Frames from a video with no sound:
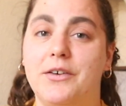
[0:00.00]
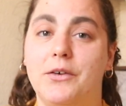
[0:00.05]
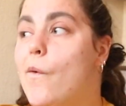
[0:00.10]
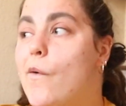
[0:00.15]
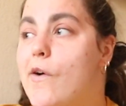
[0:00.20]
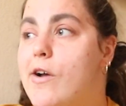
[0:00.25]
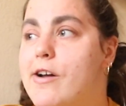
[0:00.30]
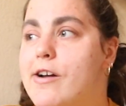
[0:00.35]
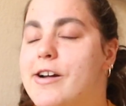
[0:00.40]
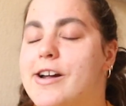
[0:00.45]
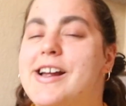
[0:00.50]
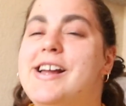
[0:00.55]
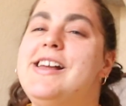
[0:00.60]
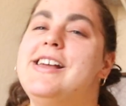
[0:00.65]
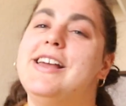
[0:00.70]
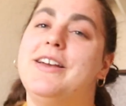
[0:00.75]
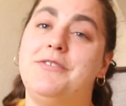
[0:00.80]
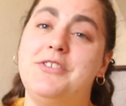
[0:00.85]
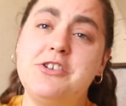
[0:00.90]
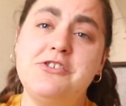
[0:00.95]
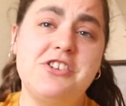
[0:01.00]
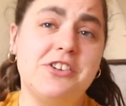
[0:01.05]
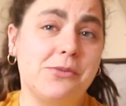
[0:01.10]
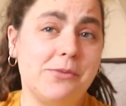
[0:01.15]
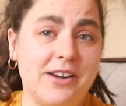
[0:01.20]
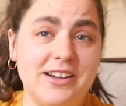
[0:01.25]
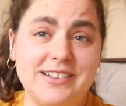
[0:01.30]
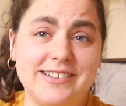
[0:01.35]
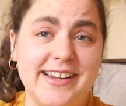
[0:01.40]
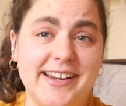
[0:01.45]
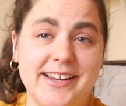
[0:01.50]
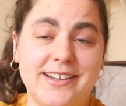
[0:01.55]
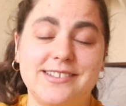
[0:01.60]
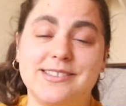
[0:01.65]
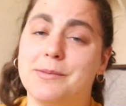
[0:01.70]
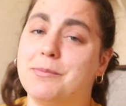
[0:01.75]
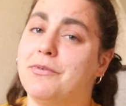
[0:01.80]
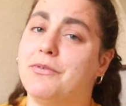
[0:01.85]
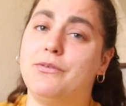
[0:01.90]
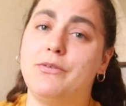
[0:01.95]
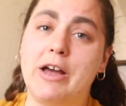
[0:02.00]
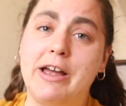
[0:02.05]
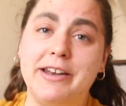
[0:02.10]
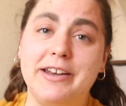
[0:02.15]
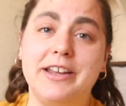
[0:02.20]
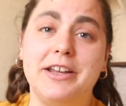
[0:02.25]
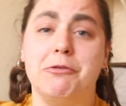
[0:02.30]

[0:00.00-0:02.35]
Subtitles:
or if you just want to take some fun